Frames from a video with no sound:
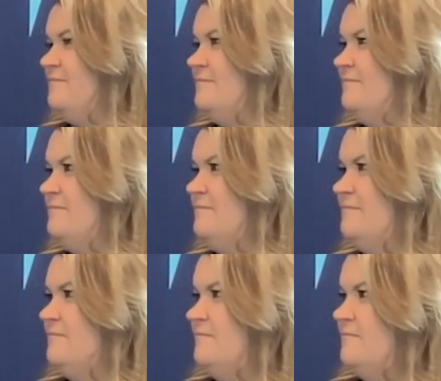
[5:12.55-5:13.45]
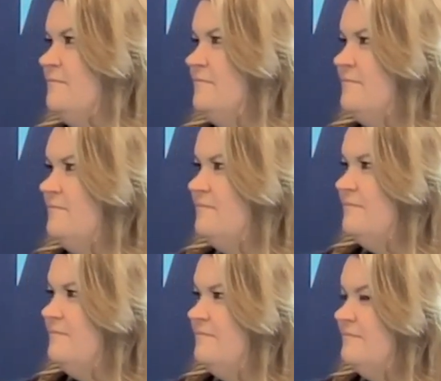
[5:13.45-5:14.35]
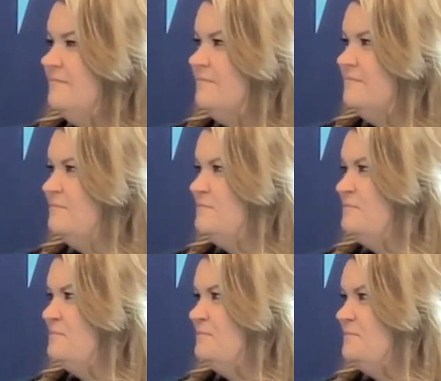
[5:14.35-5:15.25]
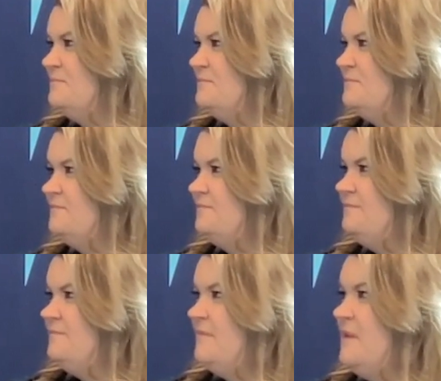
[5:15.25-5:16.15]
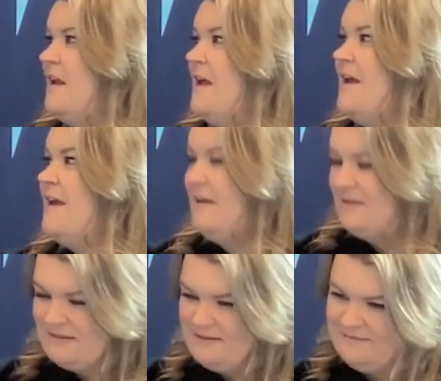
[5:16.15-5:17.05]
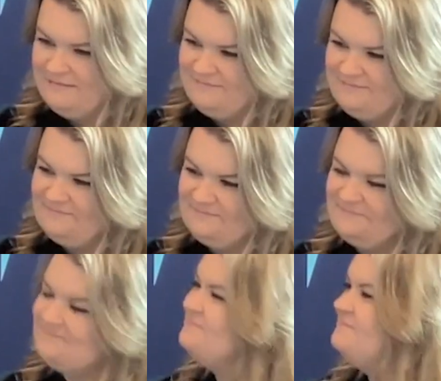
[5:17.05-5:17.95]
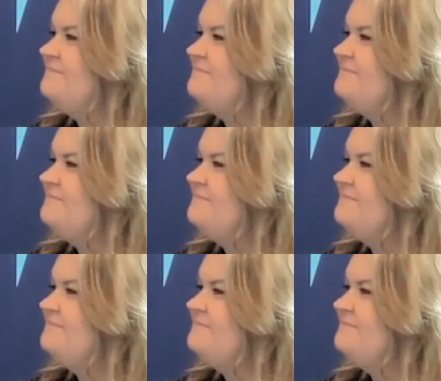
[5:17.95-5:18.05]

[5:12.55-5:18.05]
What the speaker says: This person isn't speaking.